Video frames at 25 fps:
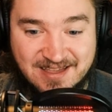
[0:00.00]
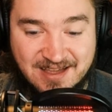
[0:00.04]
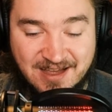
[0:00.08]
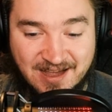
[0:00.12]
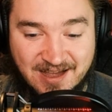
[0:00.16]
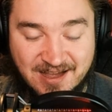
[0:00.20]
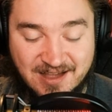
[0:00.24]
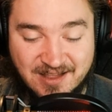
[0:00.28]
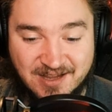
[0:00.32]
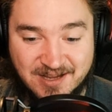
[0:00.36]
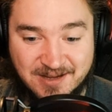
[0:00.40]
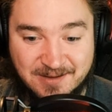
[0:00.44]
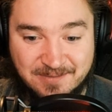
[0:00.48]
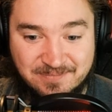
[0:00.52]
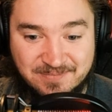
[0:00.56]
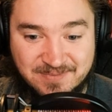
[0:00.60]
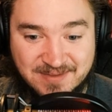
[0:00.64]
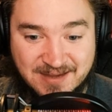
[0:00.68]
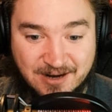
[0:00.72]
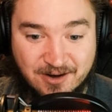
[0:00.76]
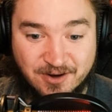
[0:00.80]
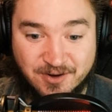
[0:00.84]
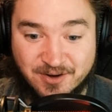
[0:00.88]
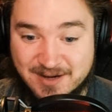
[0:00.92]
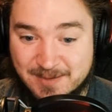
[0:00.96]
Arnold
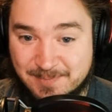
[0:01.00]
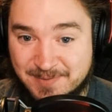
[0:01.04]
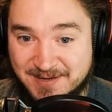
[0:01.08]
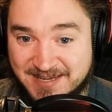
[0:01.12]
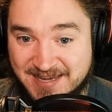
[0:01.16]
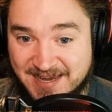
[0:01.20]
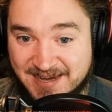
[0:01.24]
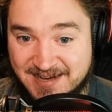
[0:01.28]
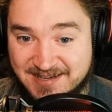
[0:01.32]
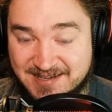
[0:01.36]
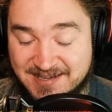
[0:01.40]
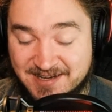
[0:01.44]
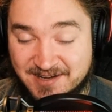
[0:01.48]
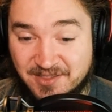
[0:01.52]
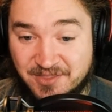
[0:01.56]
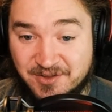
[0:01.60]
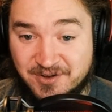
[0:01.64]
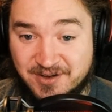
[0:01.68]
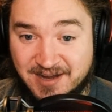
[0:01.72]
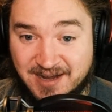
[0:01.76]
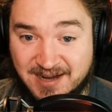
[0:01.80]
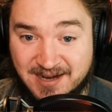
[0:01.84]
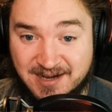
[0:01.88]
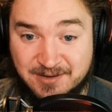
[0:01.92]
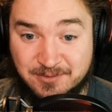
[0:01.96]
Ebiketie,
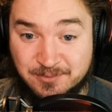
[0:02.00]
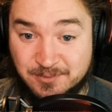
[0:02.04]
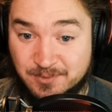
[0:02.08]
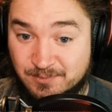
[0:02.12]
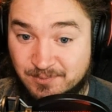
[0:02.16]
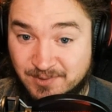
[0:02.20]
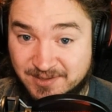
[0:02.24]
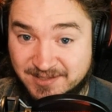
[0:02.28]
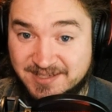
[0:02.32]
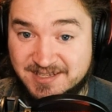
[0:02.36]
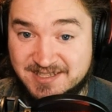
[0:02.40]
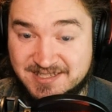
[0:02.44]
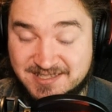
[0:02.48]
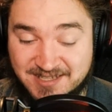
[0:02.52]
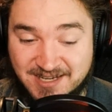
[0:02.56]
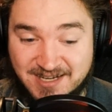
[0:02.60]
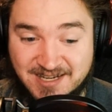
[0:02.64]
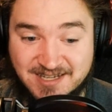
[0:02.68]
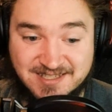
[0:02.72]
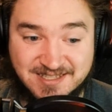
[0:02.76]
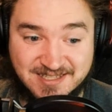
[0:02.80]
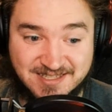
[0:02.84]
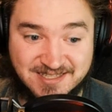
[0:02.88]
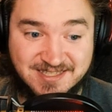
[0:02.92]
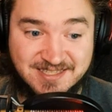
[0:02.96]
another guy we're really
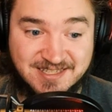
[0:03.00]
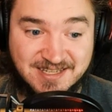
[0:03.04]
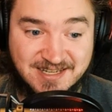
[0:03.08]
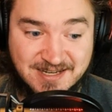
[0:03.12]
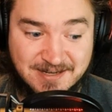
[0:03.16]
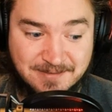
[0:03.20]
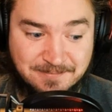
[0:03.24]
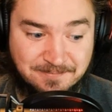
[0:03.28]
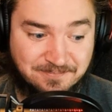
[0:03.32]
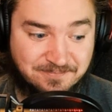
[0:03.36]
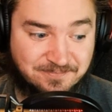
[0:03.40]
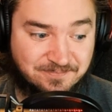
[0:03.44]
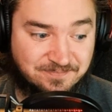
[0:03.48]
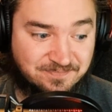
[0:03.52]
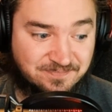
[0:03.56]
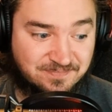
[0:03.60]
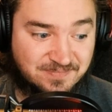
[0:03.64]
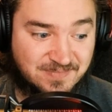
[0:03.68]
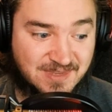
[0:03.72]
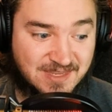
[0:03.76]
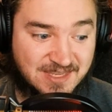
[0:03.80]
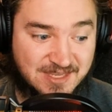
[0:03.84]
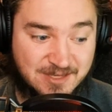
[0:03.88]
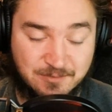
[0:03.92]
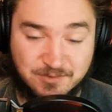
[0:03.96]
excited to see.
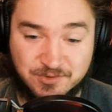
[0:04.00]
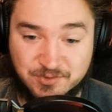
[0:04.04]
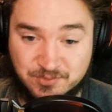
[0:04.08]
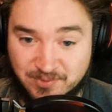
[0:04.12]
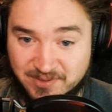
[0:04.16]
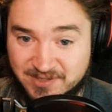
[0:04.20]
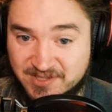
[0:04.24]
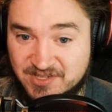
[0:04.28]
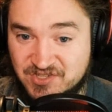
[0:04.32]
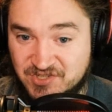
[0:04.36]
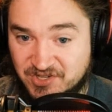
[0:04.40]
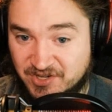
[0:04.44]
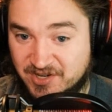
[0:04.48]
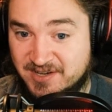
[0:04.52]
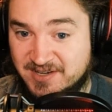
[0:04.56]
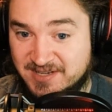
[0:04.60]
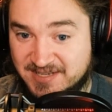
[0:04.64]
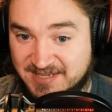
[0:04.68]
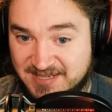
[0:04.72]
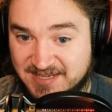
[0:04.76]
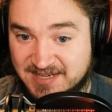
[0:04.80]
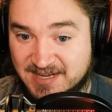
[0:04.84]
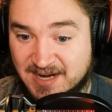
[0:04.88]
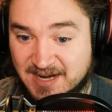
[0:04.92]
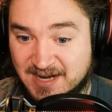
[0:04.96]
He was really starting
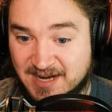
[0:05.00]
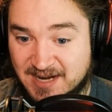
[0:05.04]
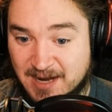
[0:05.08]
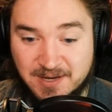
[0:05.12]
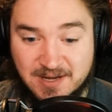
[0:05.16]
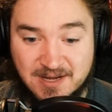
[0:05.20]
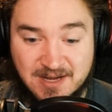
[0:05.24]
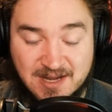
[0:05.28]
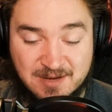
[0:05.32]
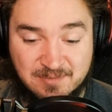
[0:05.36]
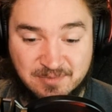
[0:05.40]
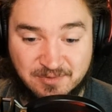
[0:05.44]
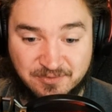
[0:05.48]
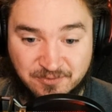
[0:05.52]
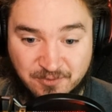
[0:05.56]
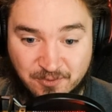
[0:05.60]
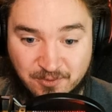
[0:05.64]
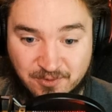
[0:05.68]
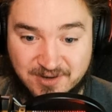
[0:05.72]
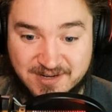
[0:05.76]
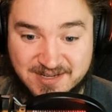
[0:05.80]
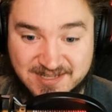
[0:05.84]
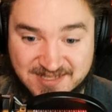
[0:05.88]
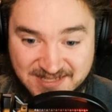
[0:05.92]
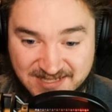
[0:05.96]
to heat up
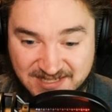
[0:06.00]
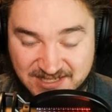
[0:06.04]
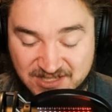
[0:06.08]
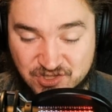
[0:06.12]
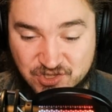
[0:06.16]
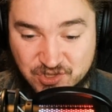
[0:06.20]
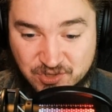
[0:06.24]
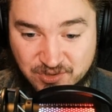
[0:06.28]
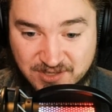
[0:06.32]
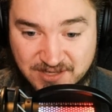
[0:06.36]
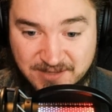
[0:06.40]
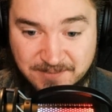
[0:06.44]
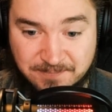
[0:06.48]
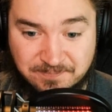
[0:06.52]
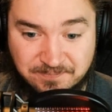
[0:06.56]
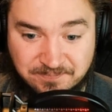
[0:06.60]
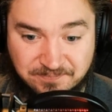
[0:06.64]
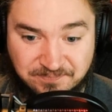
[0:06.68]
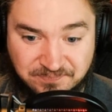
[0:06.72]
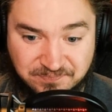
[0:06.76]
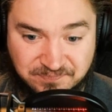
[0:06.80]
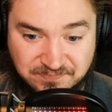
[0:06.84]
before his injury.